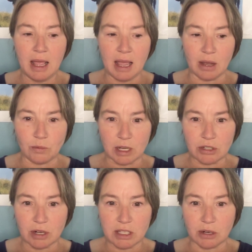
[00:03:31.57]
And
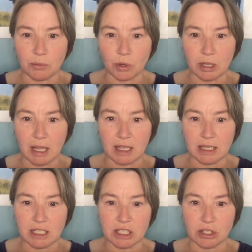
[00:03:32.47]
restaurants are more likely
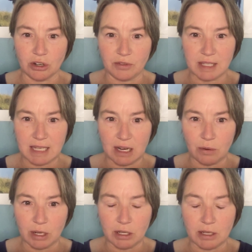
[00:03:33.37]
to serve seed
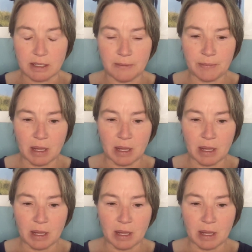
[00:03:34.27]
oils.